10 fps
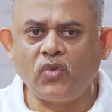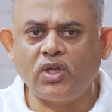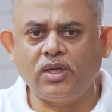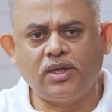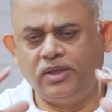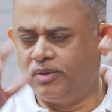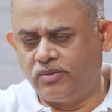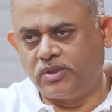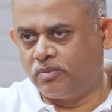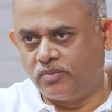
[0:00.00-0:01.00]
anyway, there
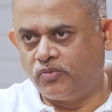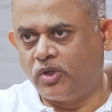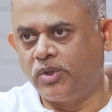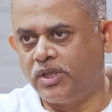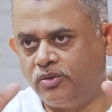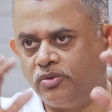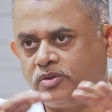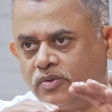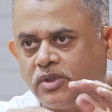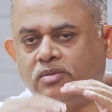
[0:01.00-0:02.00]
was some formula
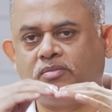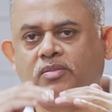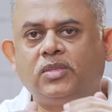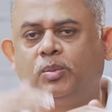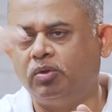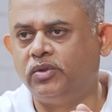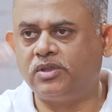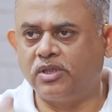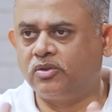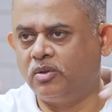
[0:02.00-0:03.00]
used for above this
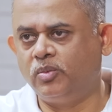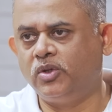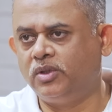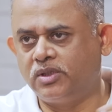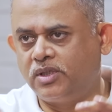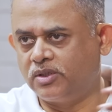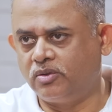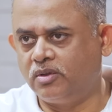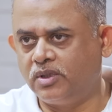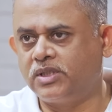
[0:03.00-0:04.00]
threshold, below this
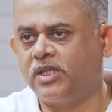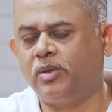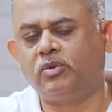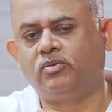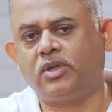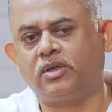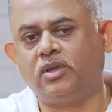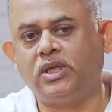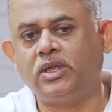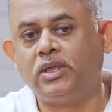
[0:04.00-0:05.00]
threshold, this type of work and all that.